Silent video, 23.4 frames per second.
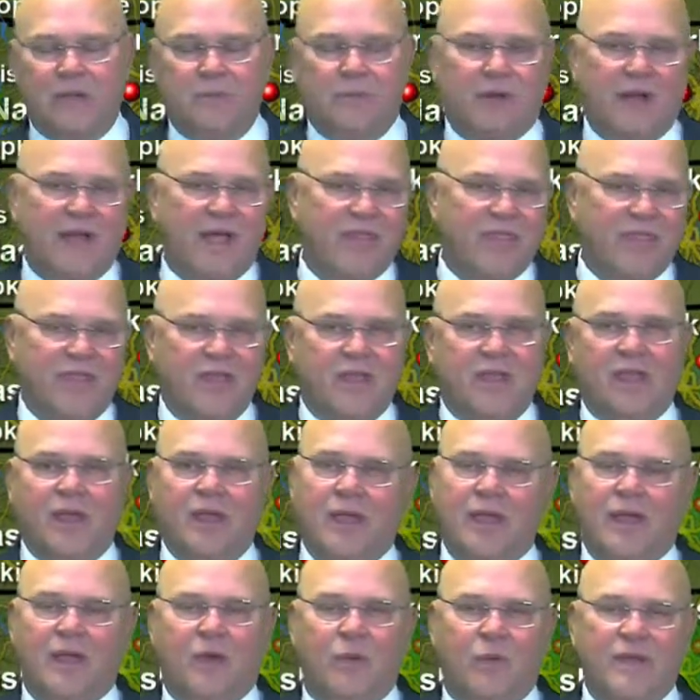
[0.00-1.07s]
But I think
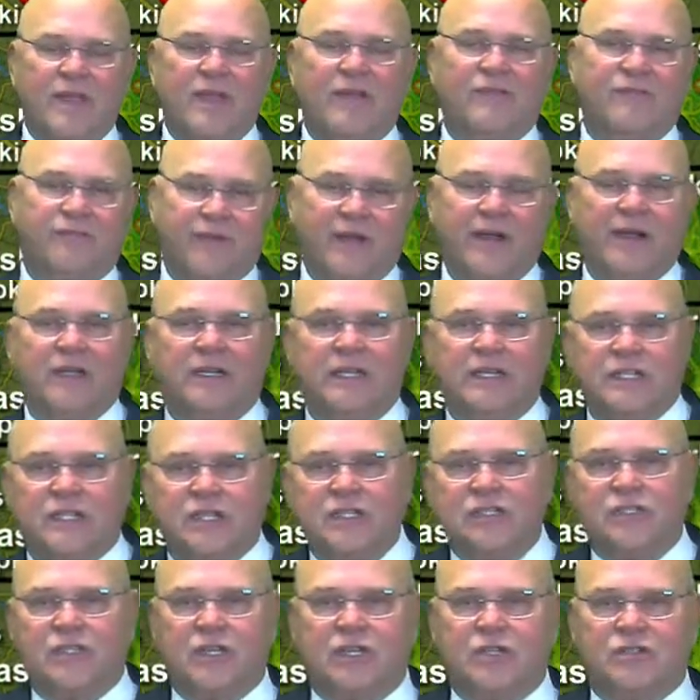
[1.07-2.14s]
we have fairly
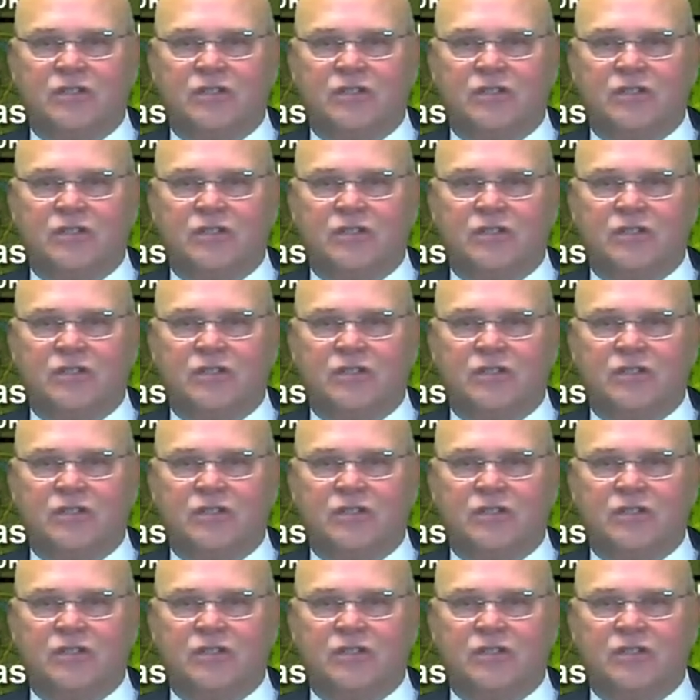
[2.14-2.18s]
decent